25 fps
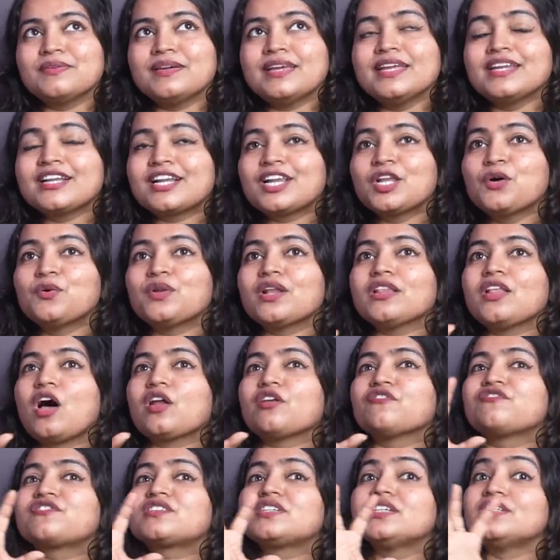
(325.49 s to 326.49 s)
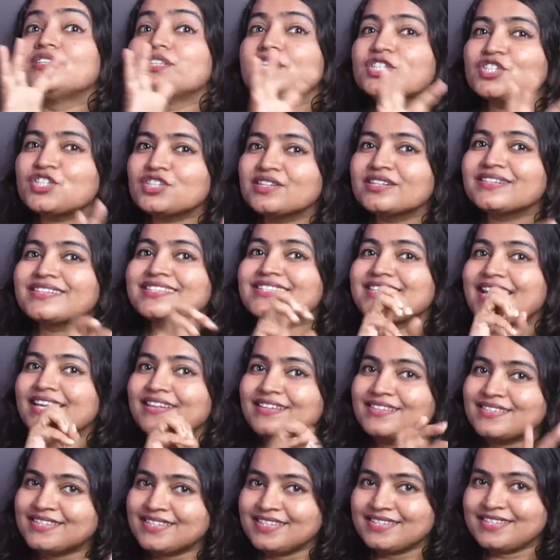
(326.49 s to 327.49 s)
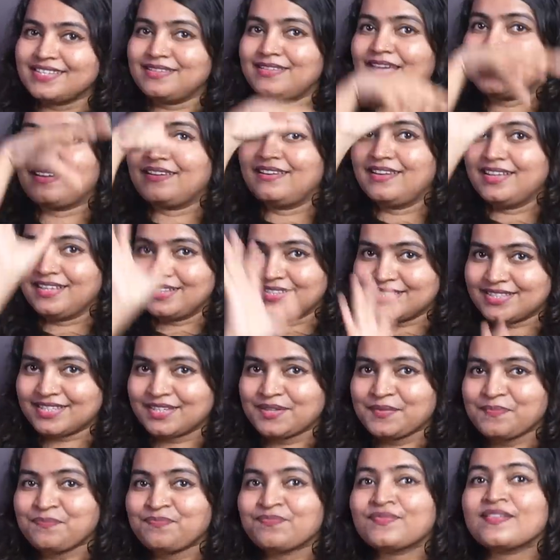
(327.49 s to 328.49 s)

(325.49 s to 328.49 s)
include a lot of conditional sentences in that list.